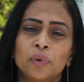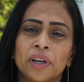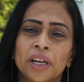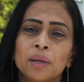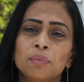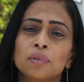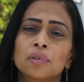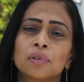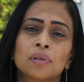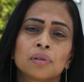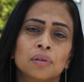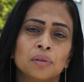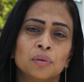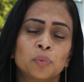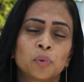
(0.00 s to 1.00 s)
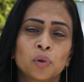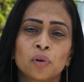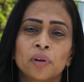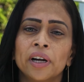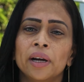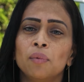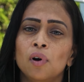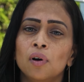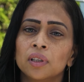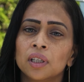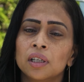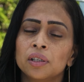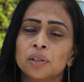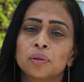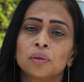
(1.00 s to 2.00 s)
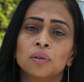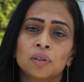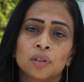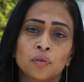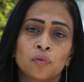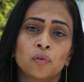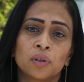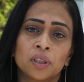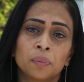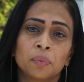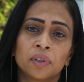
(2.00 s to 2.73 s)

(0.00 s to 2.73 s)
we're able to program all the controls for the